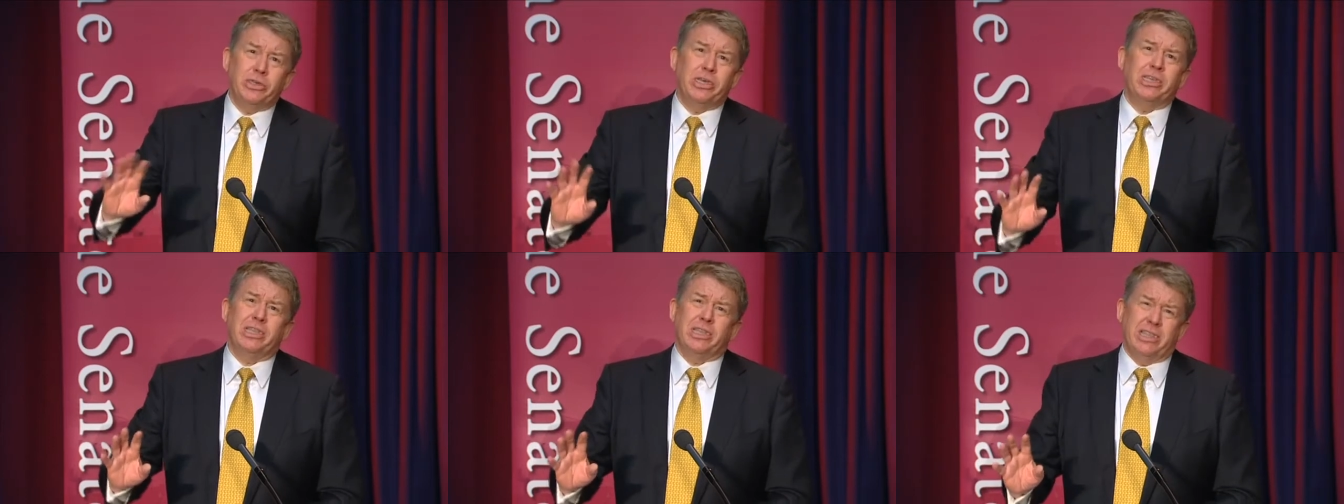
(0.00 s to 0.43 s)

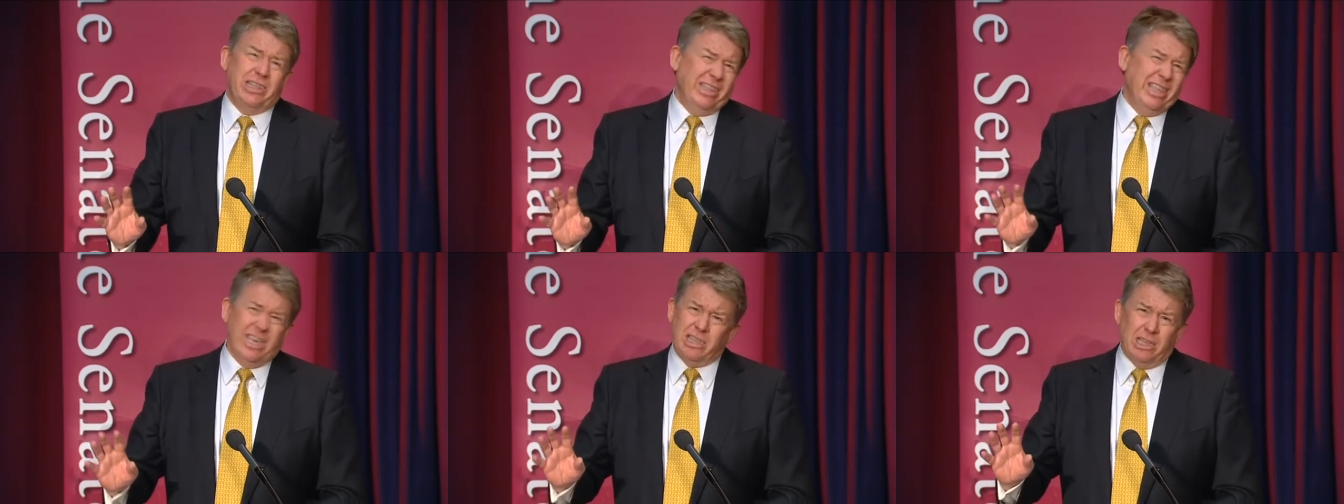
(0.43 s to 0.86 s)
think,
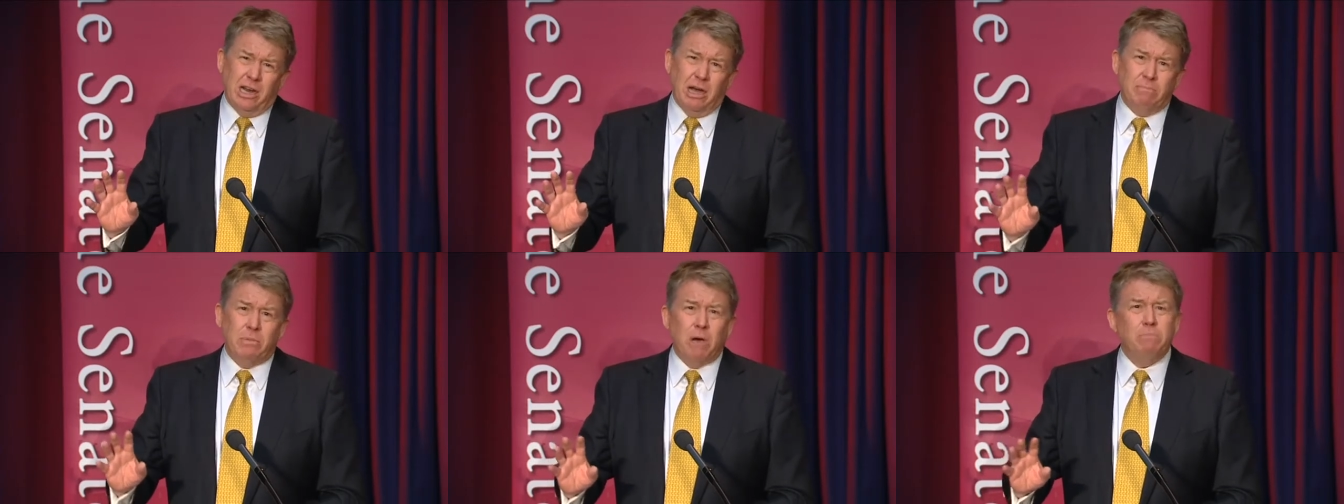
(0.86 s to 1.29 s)
think that
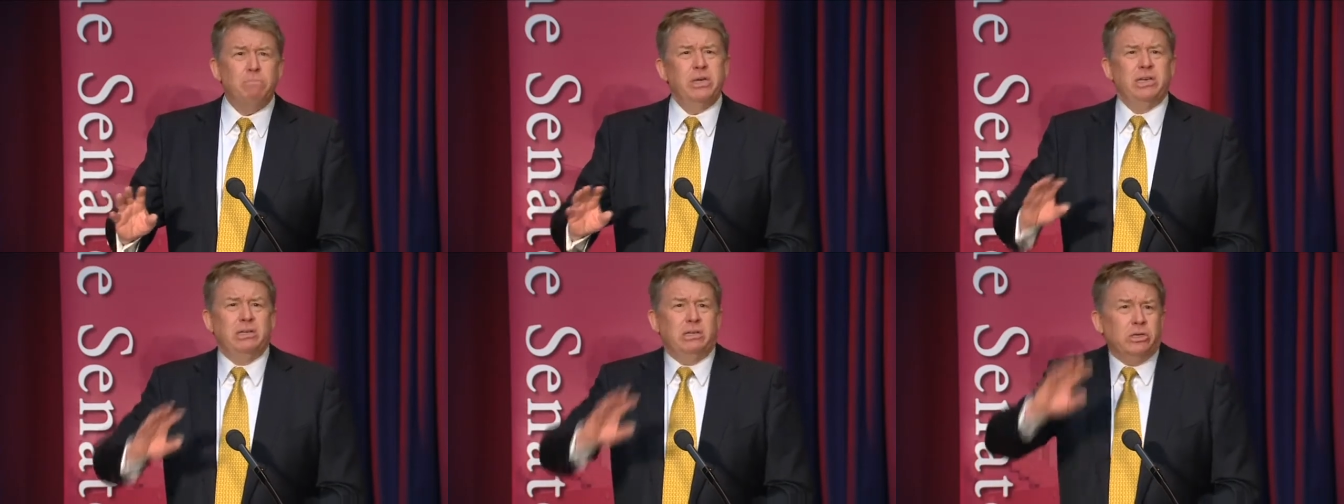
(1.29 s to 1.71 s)
I'm, I'm
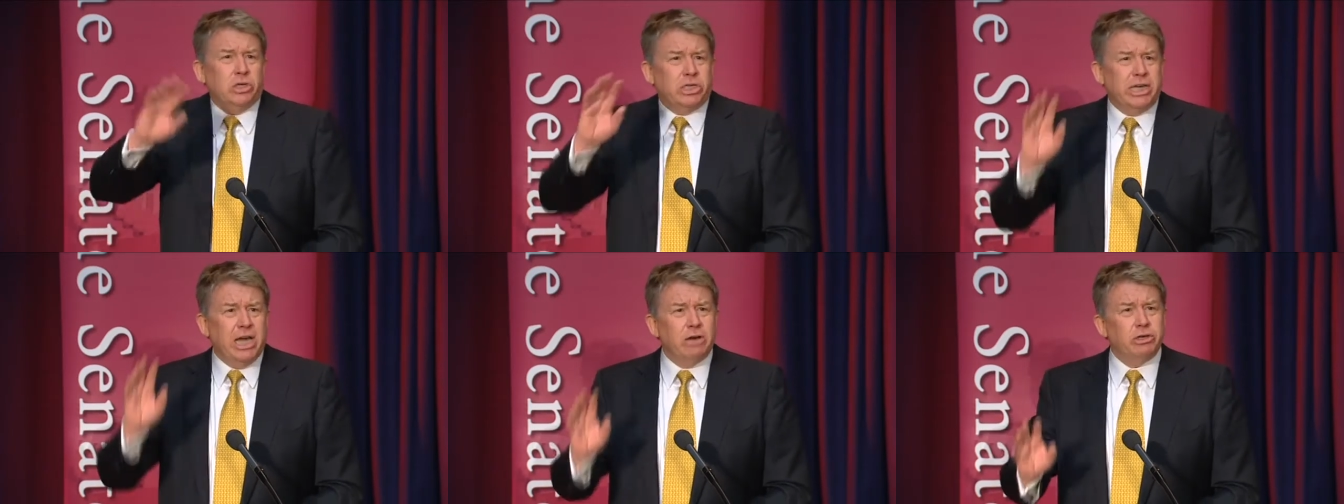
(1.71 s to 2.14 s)
being
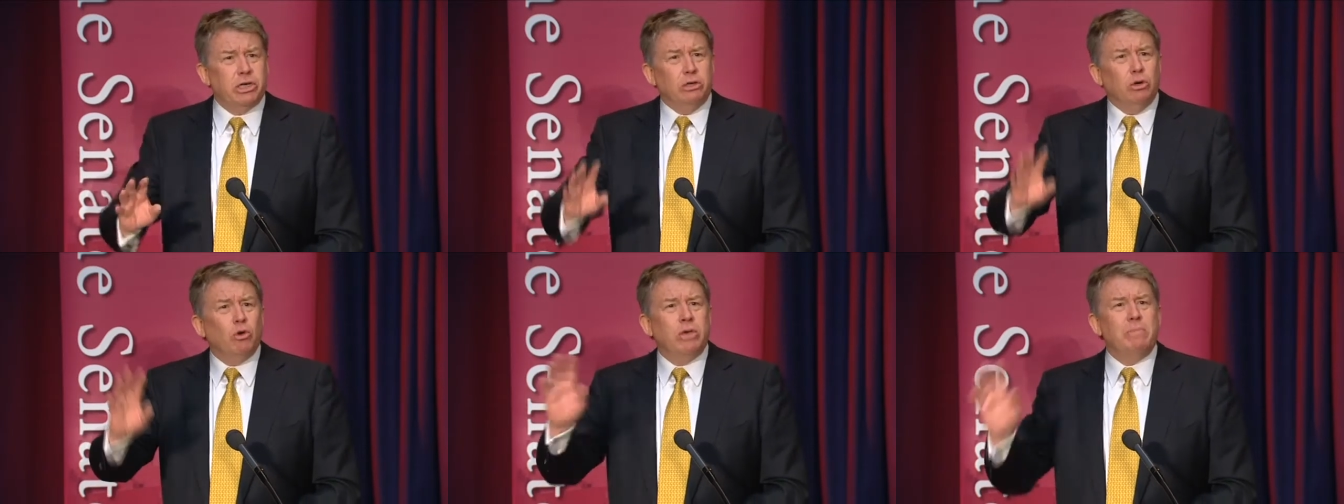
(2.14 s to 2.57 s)
nostalgic
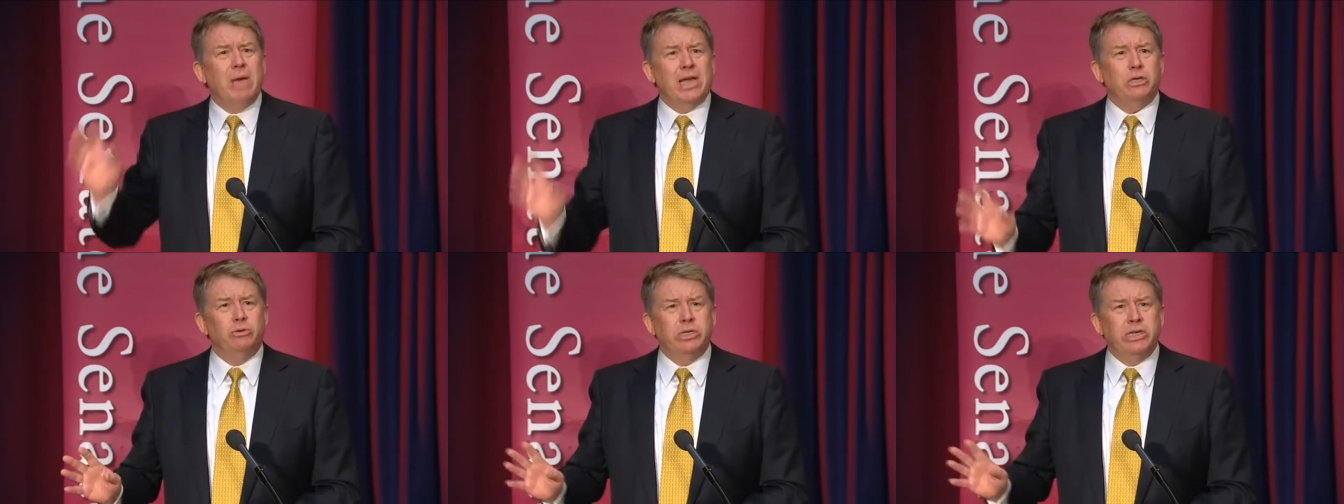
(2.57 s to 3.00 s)
and looking
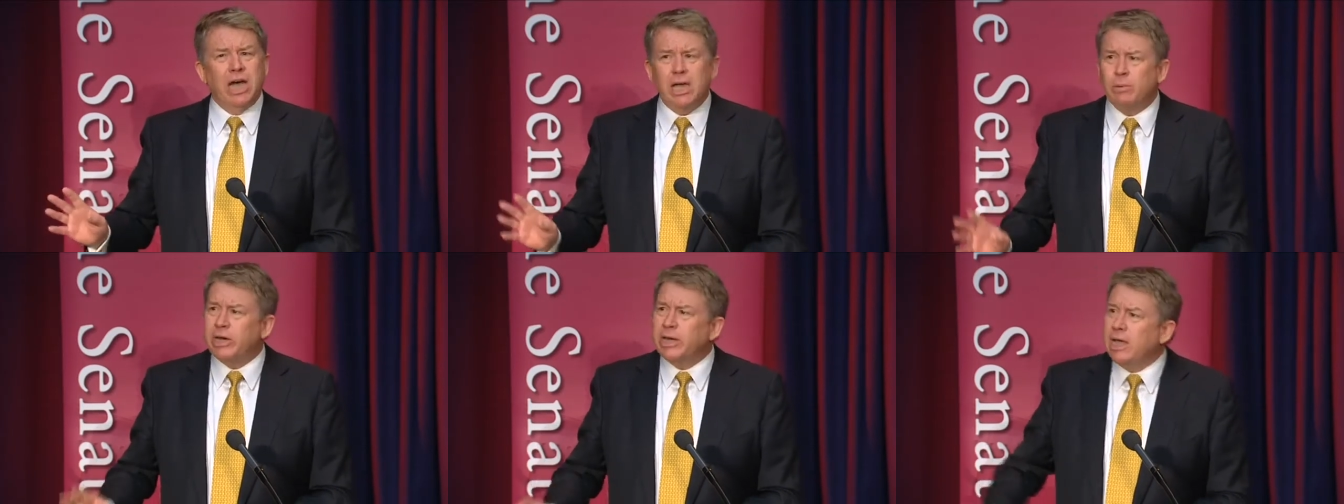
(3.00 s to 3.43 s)
back to a
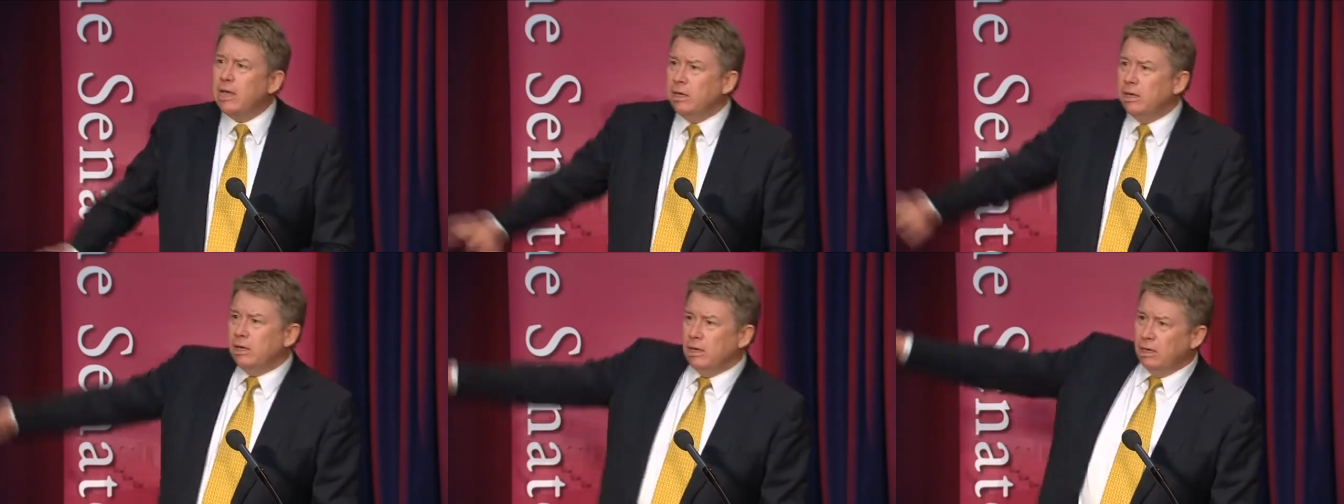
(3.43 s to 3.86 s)
day when
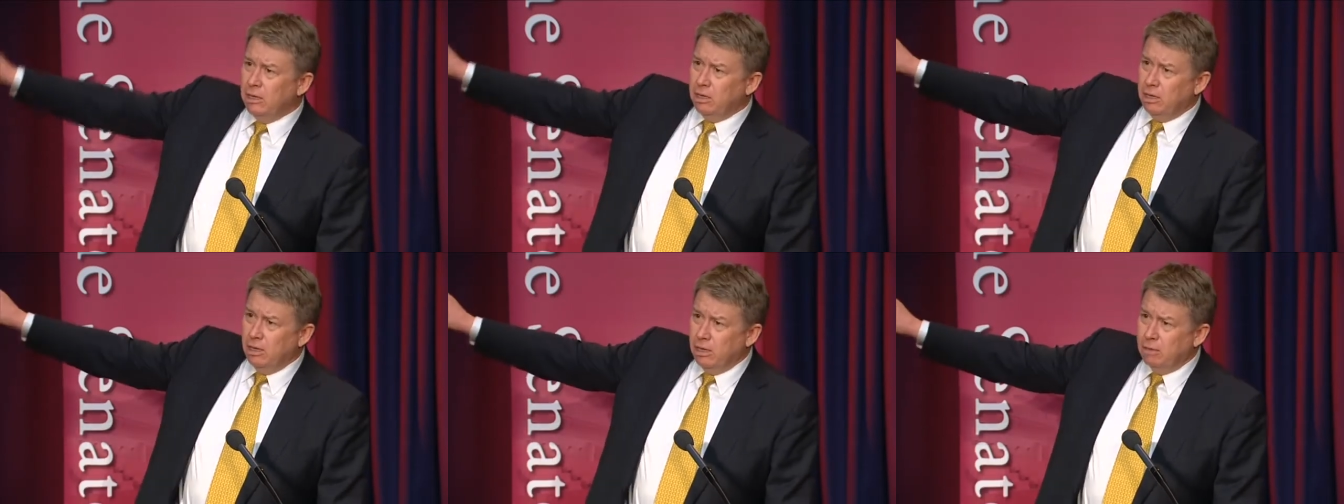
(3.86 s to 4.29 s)

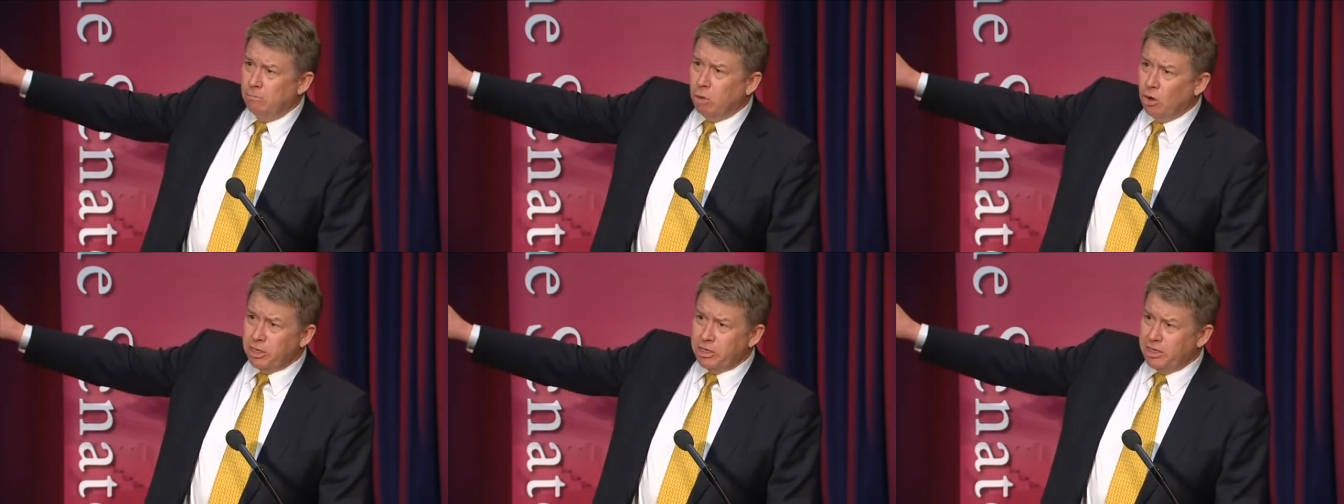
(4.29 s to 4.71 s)

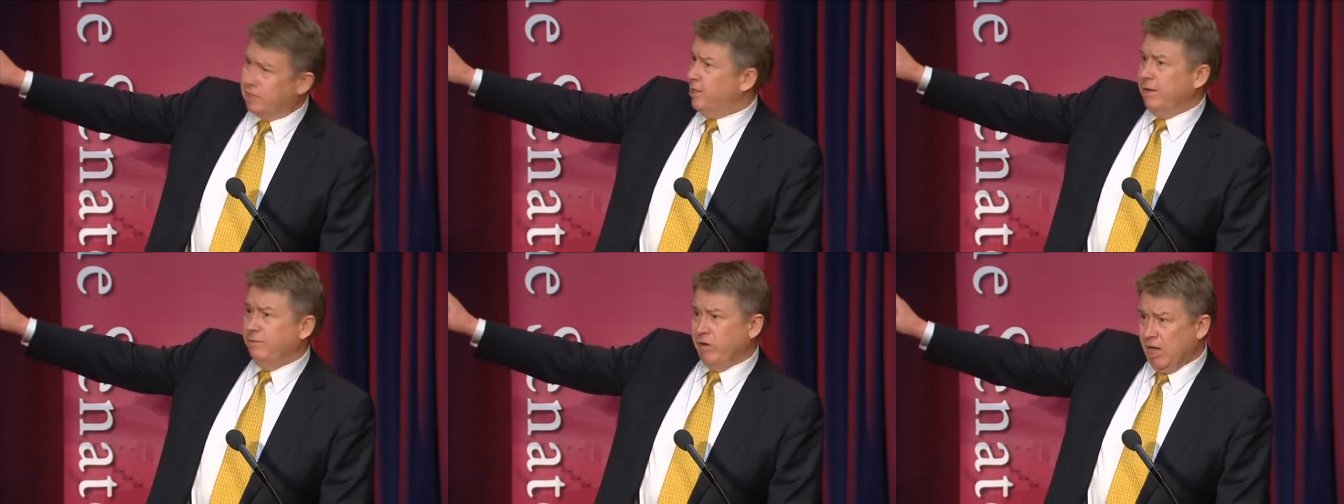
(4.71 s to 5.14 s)
politics
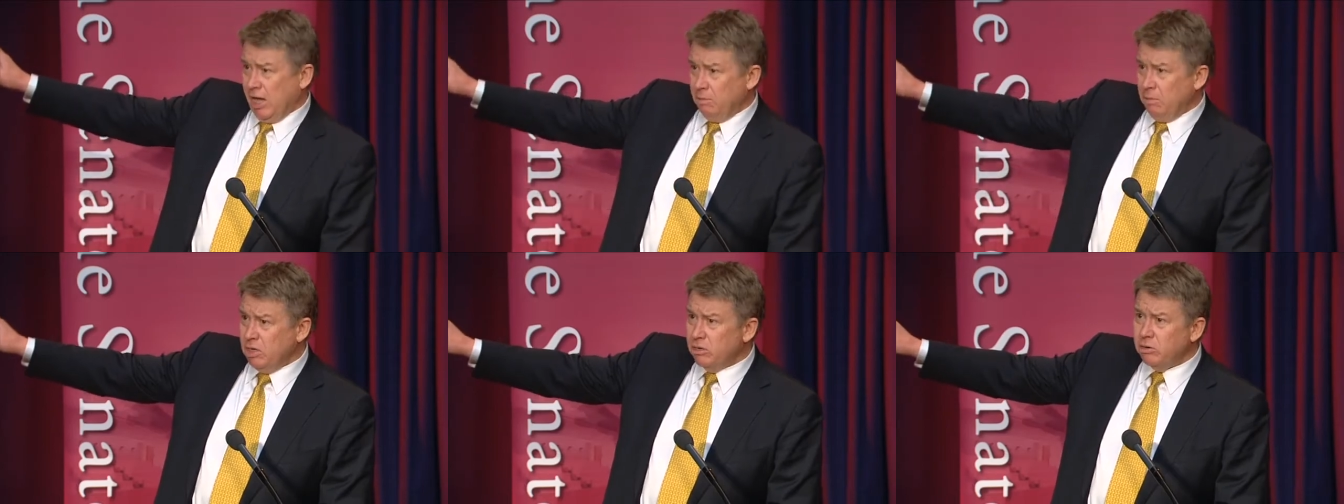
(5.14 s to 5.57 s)
never
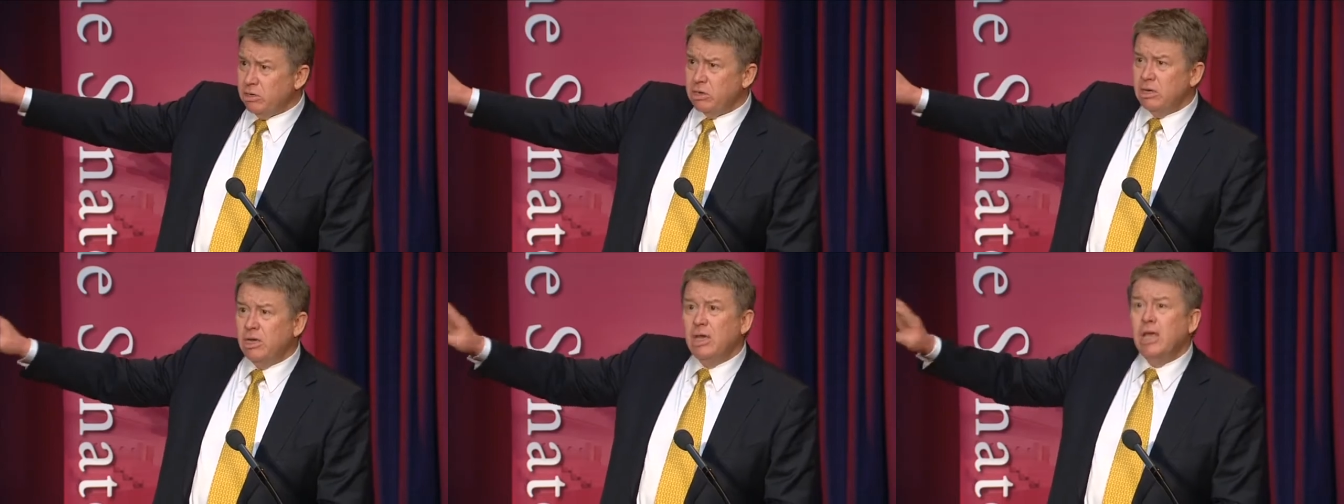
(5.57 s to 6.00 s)
came into it.
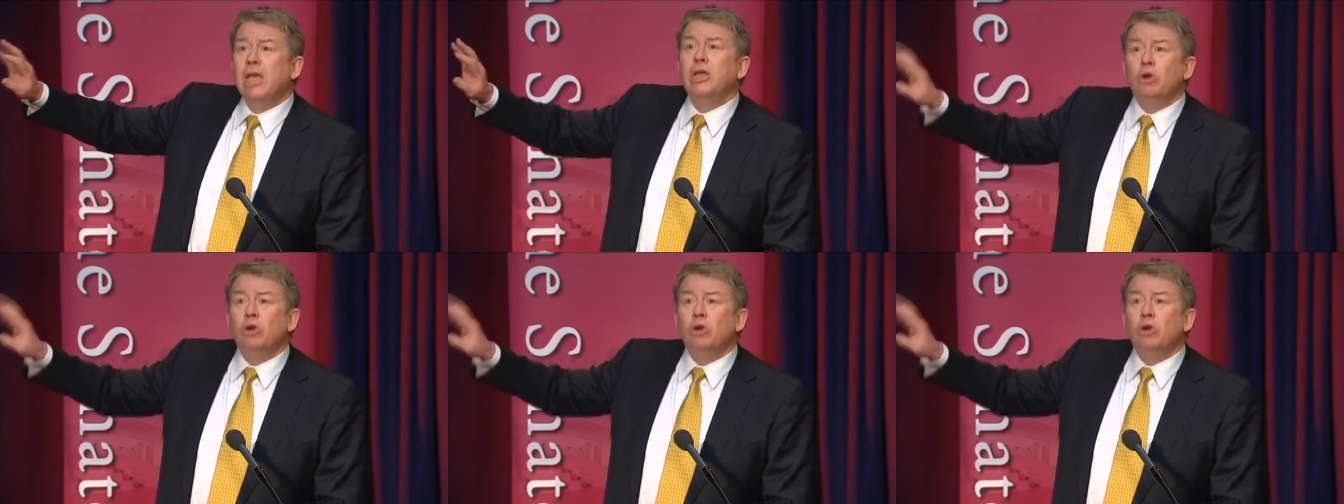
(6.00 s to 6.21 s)
It